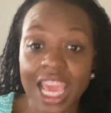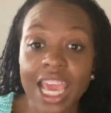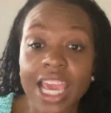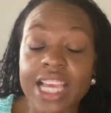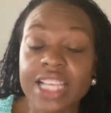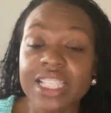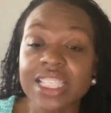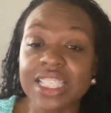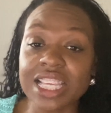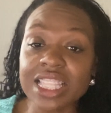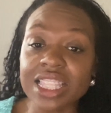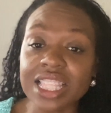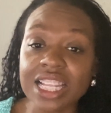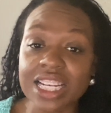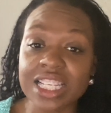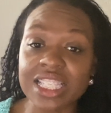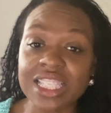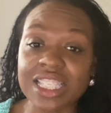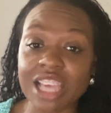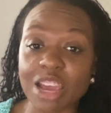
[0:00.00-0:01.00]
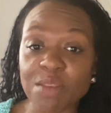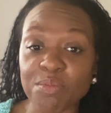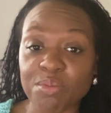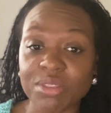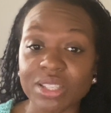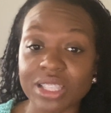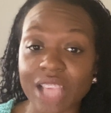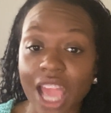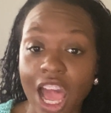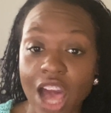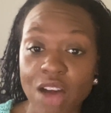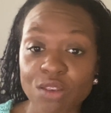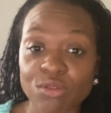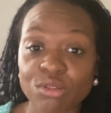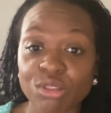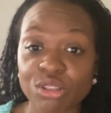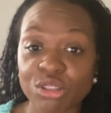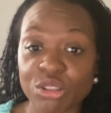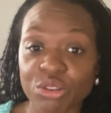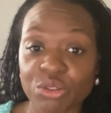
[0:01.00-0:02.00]
He sent the disciples out
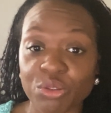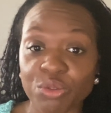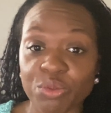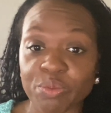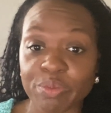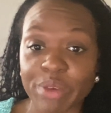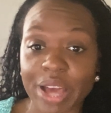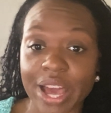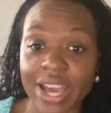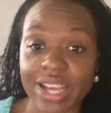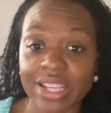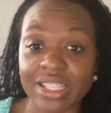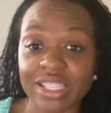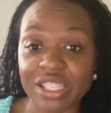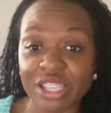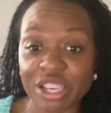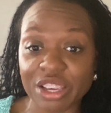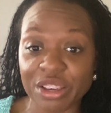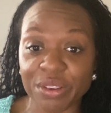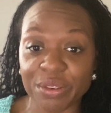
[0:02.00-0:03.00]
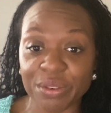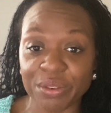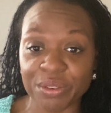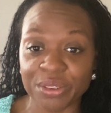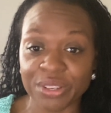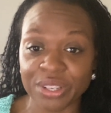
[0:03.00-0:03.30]
two by two.